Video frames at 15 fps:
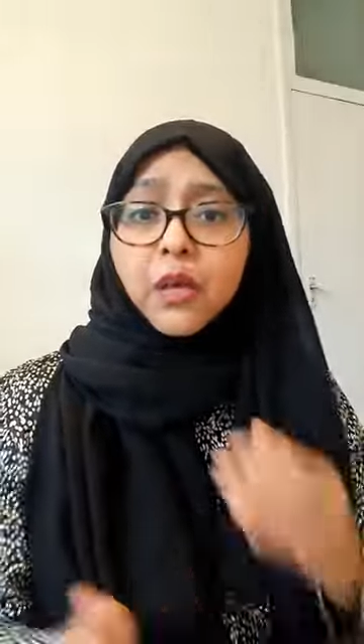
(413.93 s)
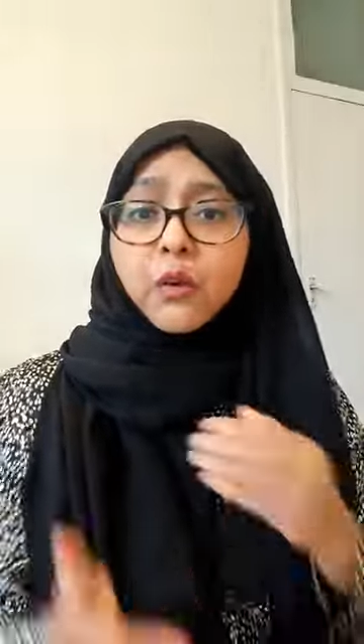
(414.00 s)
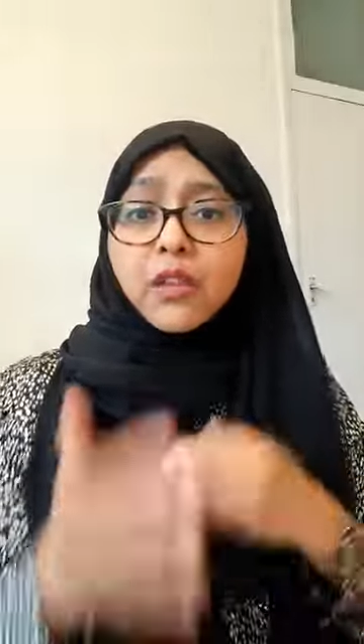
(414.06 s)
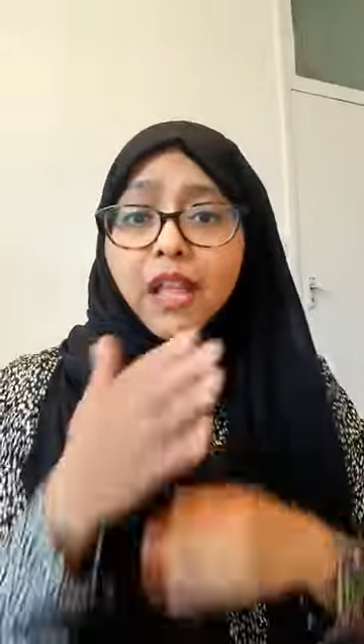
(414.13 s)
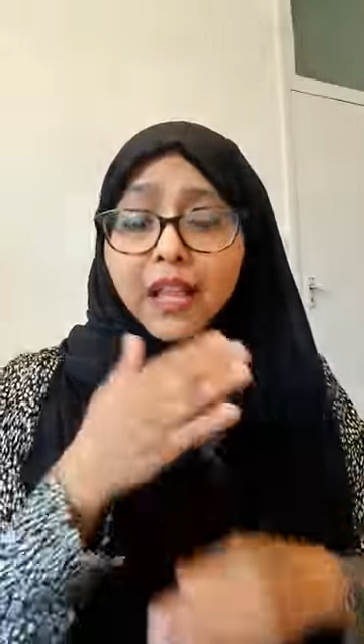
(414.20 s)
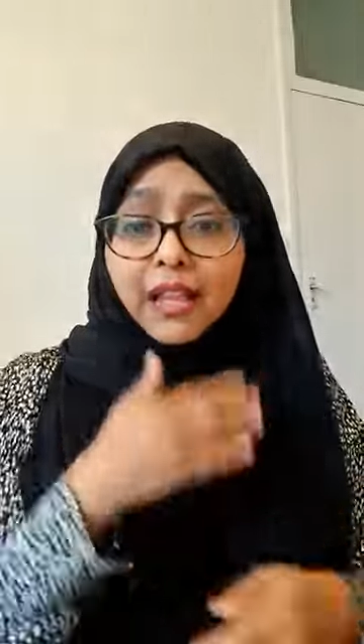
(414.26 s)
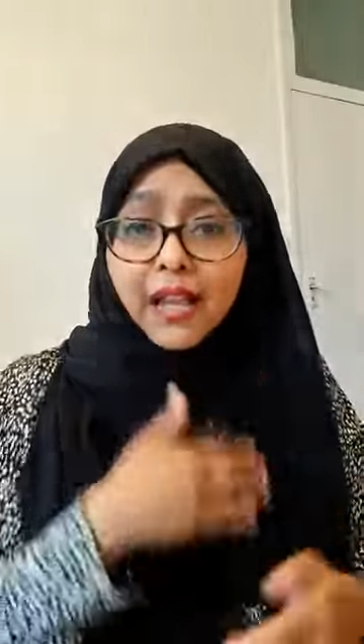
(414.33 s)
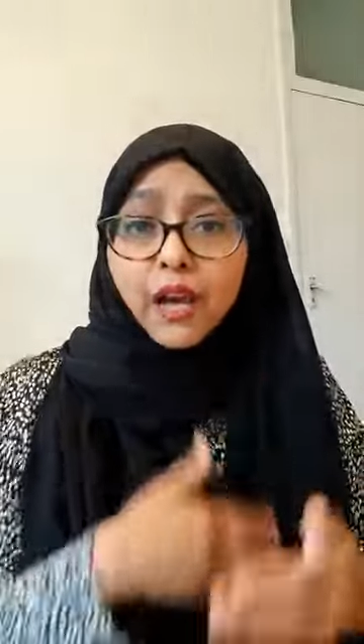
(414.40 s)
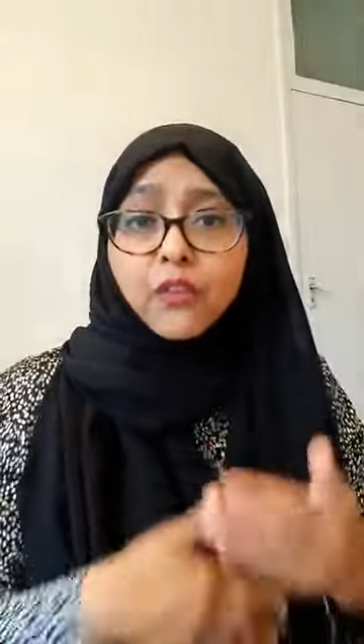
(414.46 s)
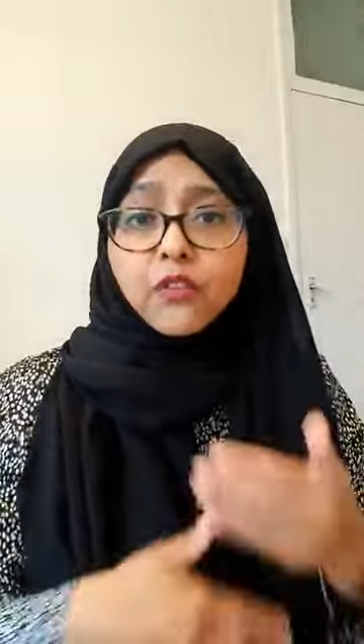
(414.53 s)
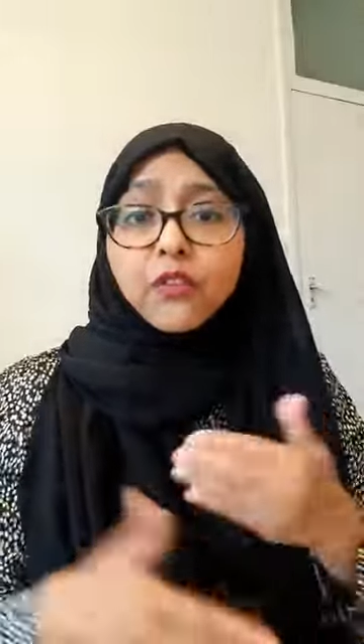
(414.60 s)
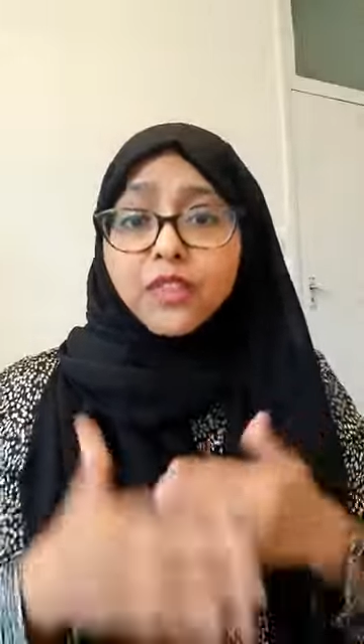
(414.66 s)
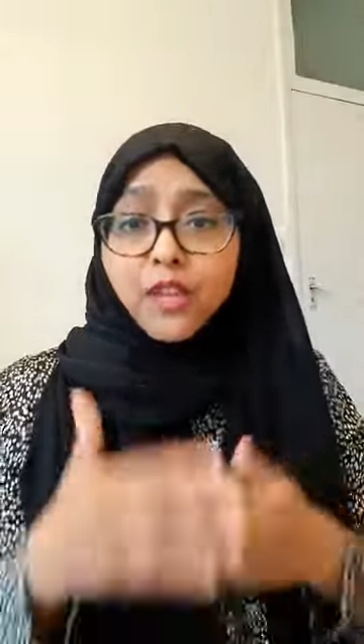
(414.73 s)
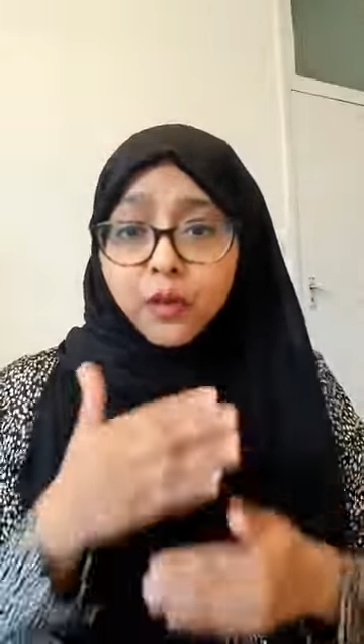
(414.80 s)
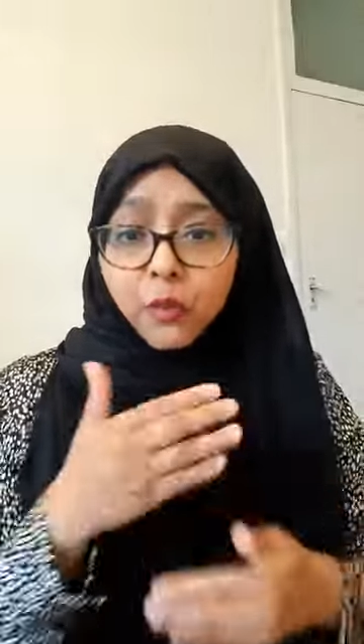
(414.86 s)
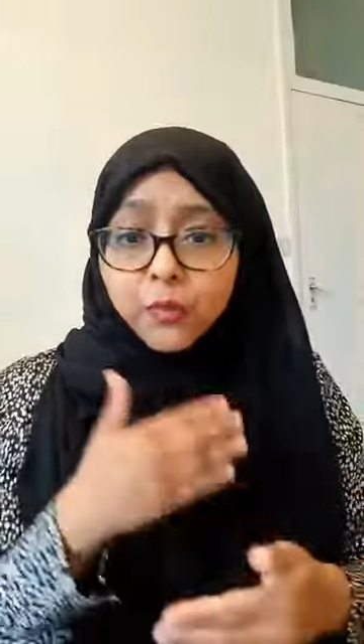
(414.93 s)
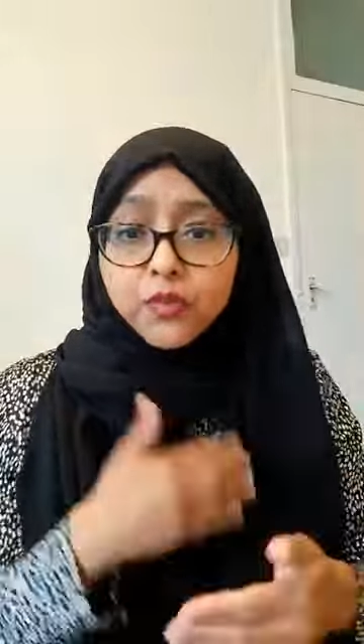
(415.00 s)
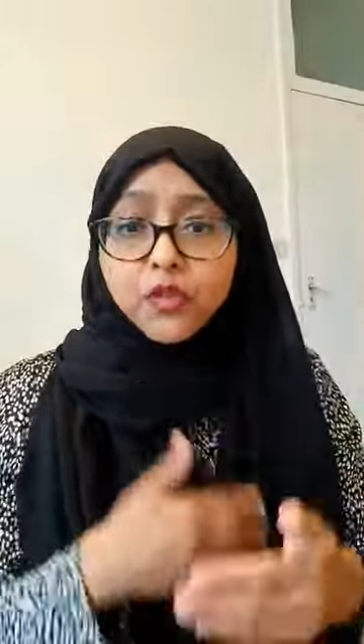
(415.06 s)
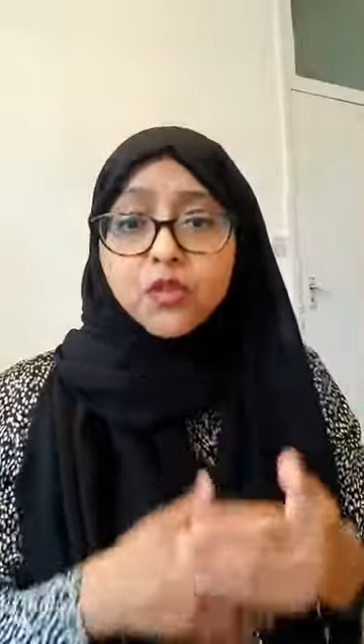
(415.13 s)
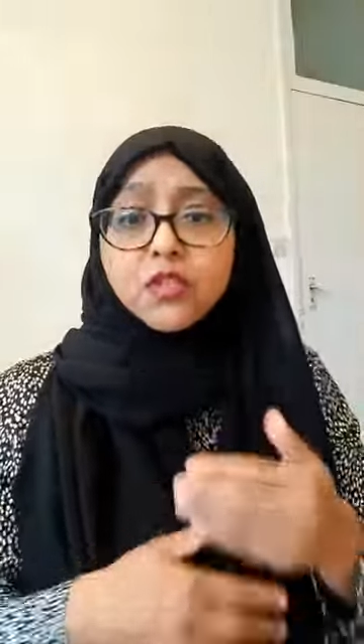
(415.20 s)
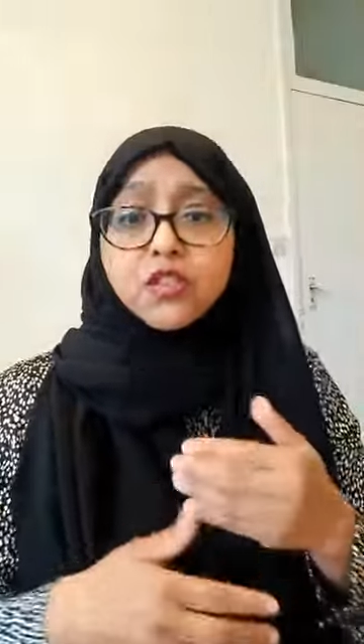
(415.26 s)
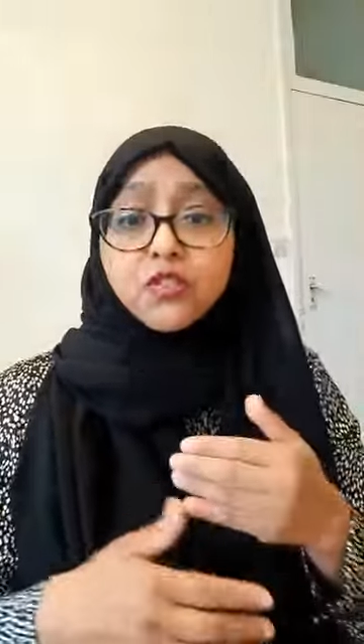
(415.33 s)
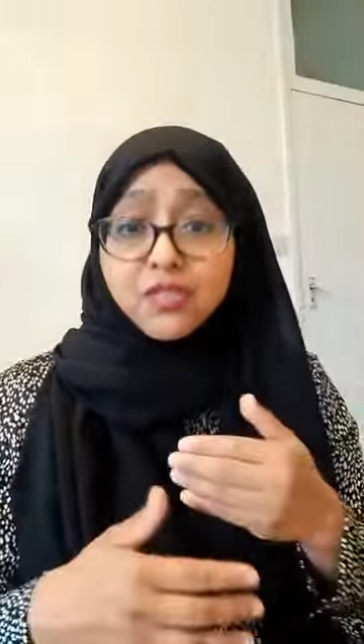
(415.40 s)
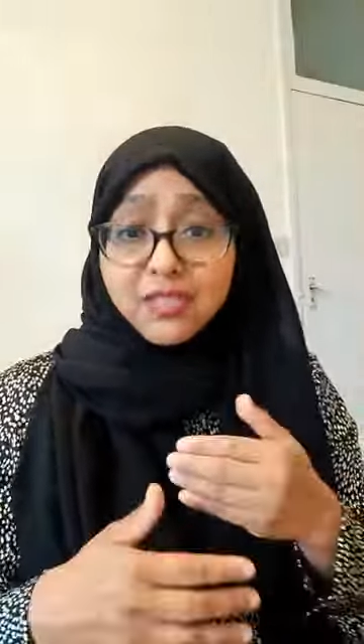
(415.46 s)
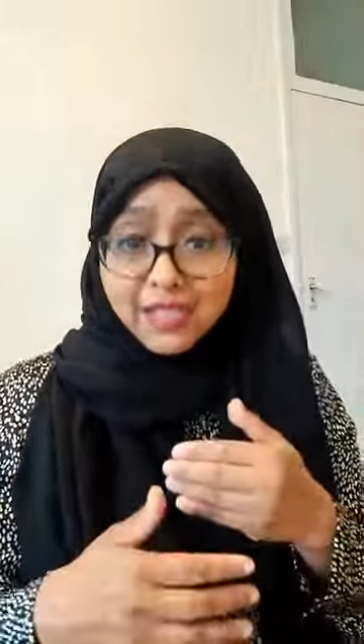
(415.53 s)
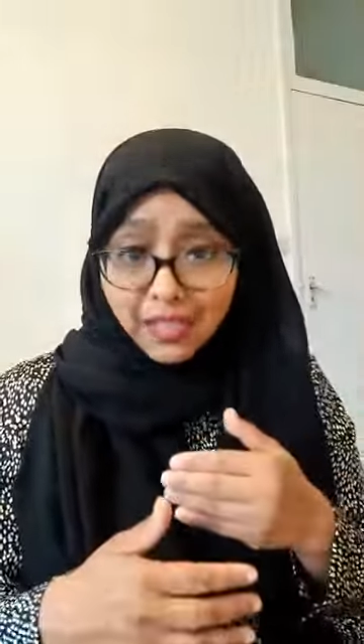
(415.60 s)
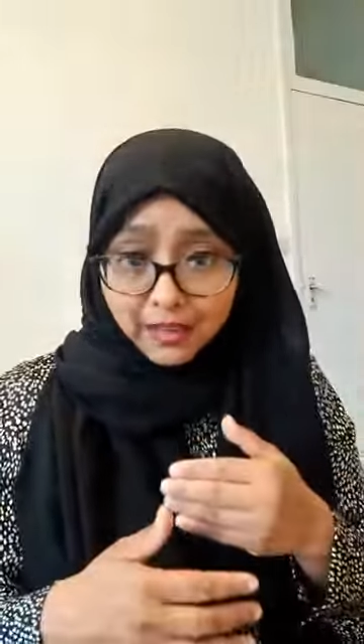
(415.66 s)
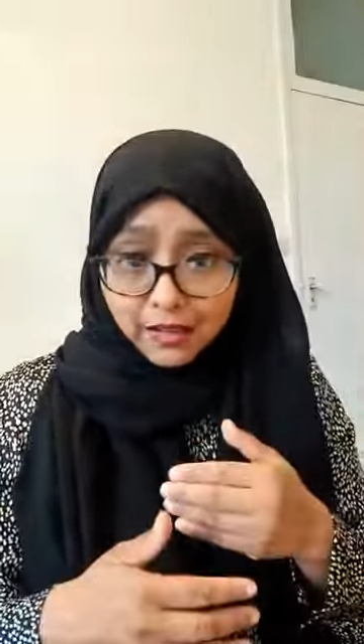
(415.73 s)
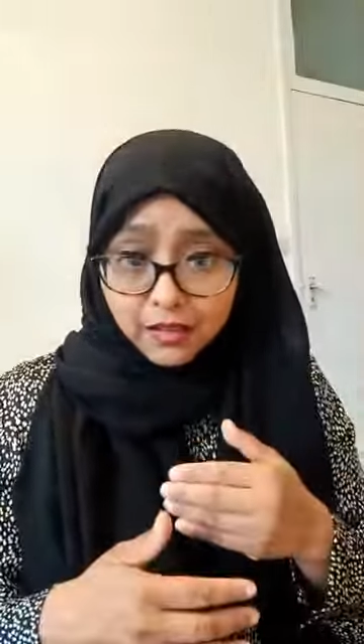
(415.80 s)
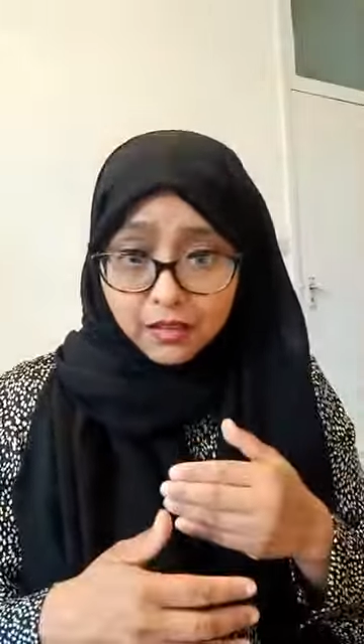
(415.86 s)
They will allow you that opportunity to
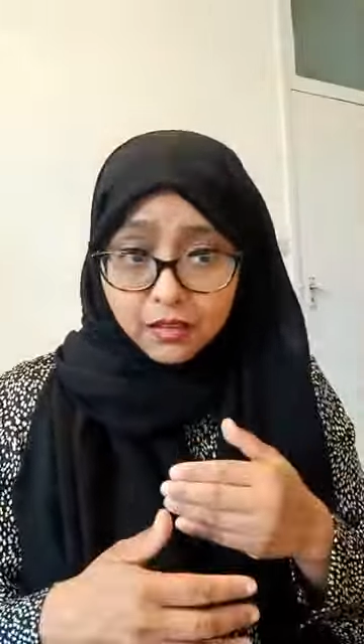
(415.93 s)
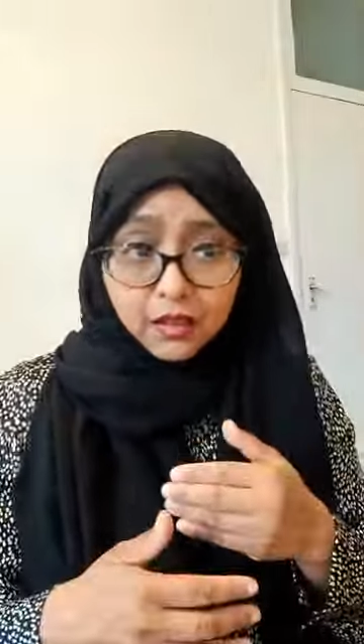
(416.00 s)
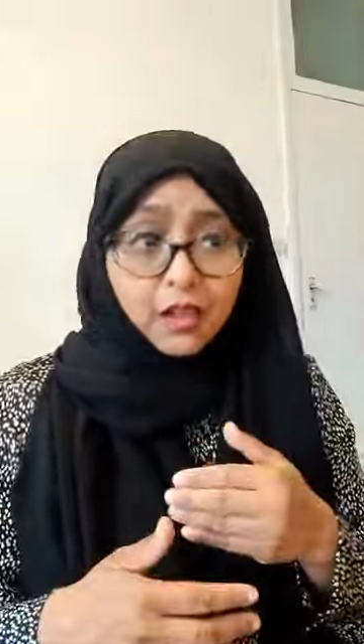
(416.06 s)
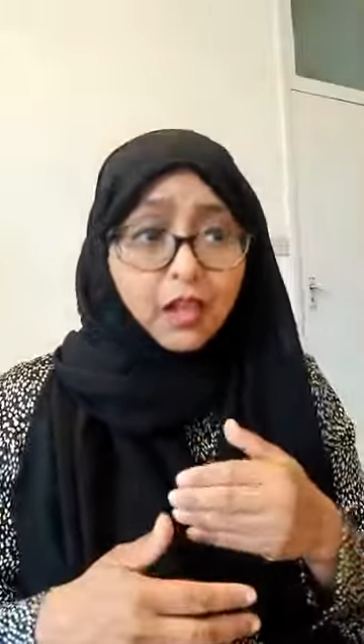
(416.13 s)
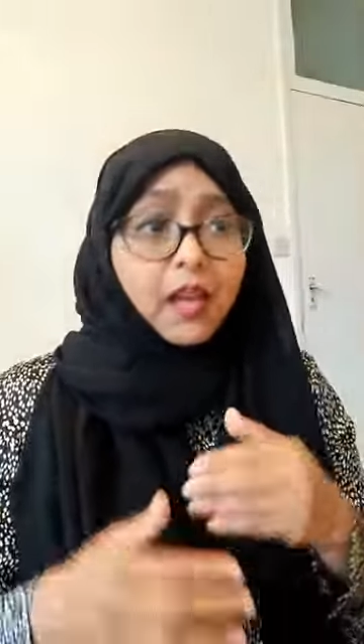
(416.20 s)
settle.